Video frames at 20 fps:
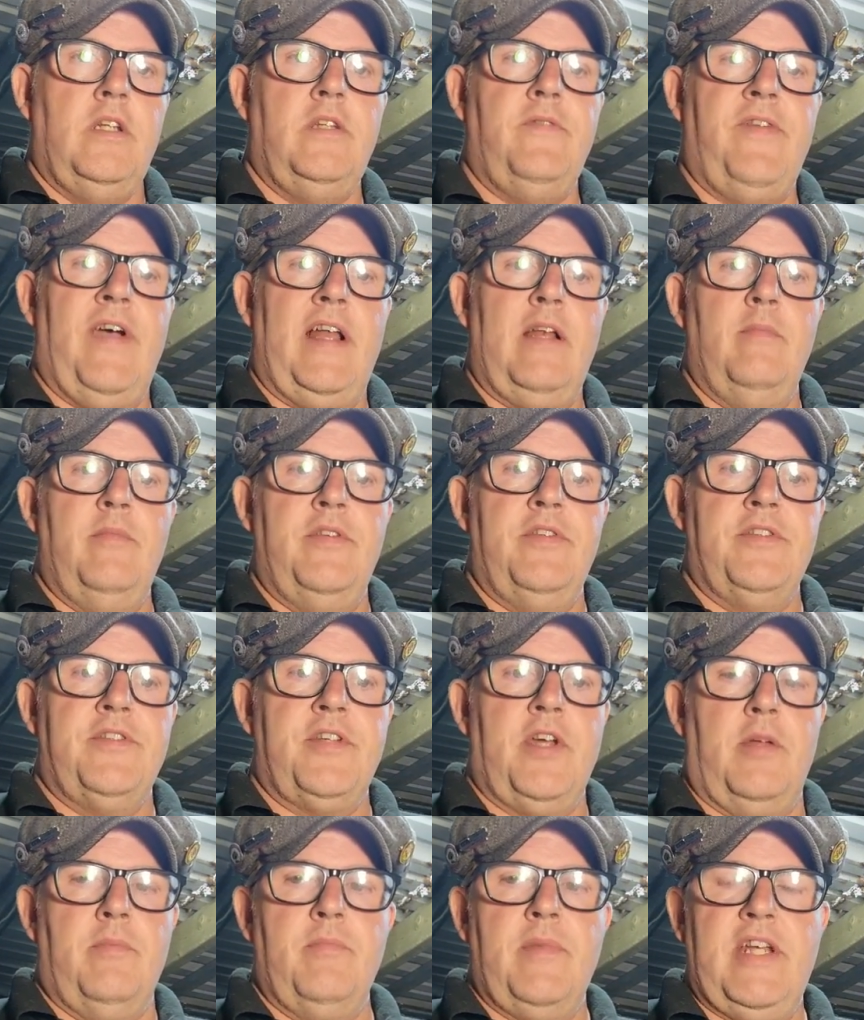
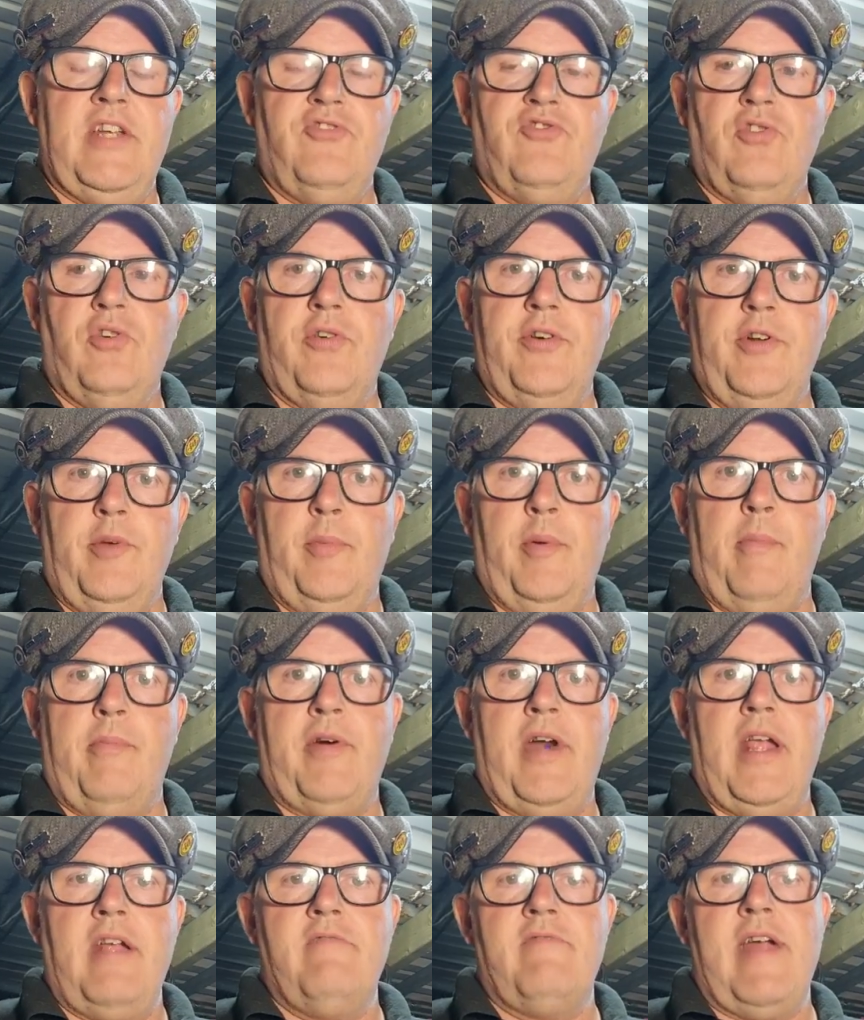developments on me drawing up a
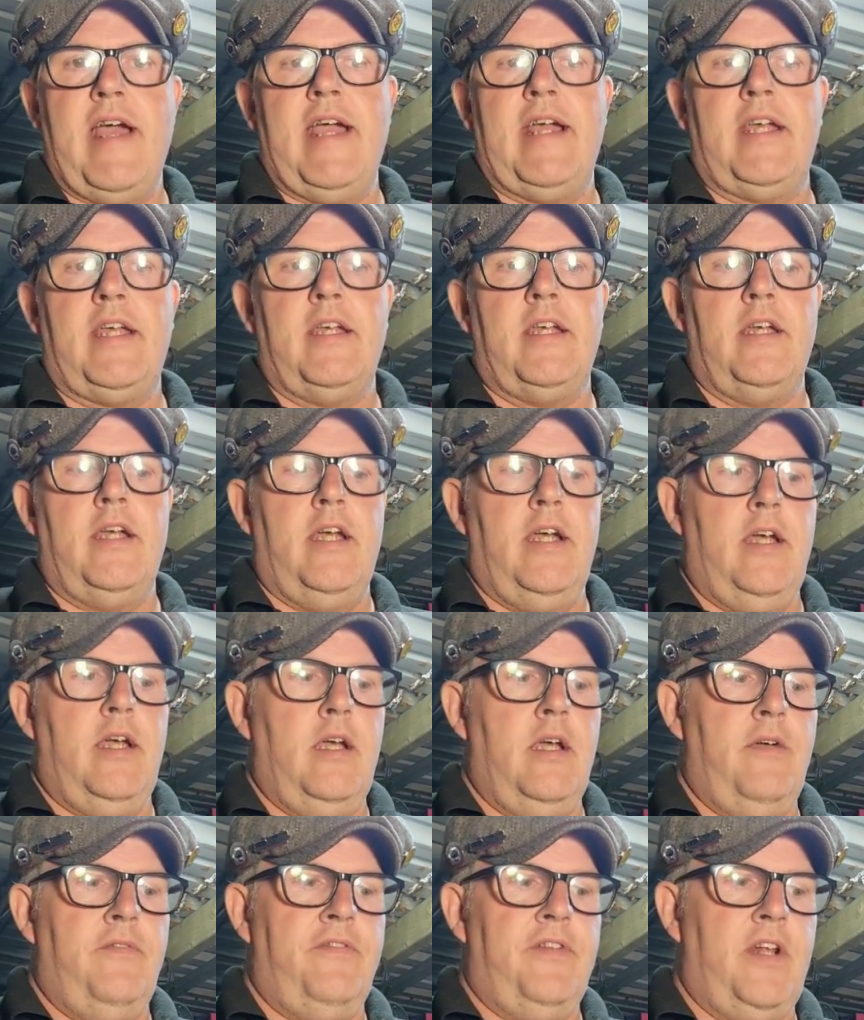brake rack
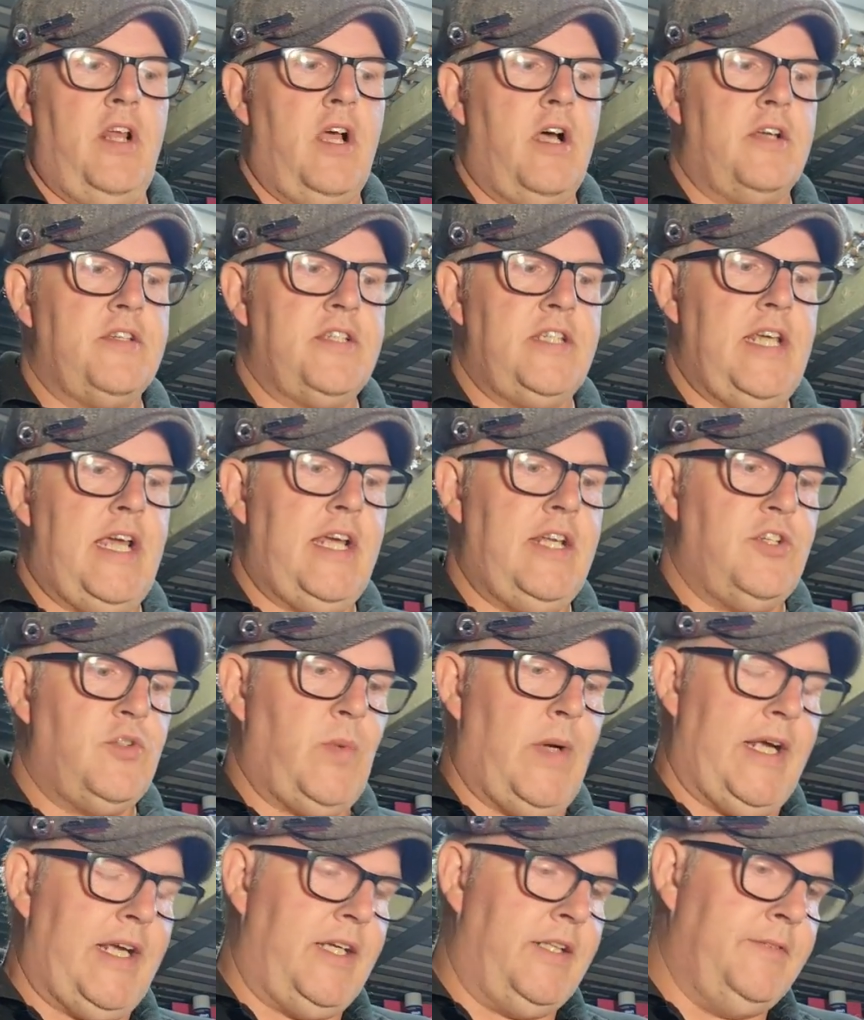for the
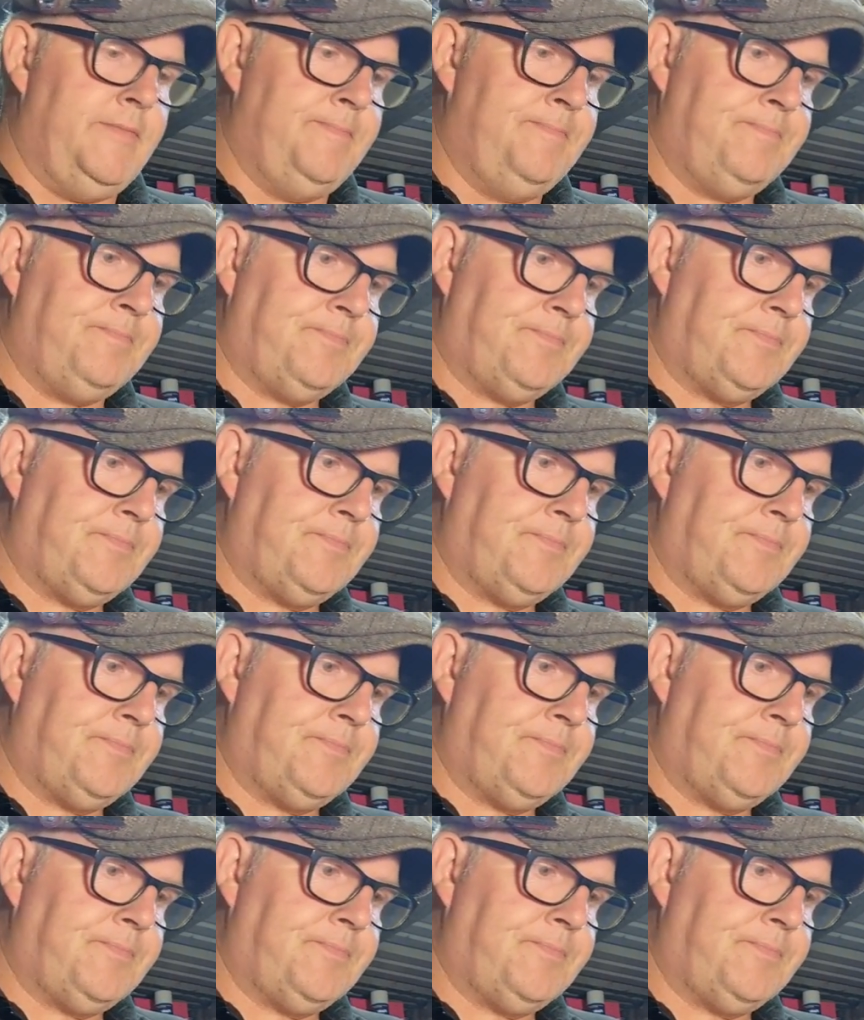RCH wagon.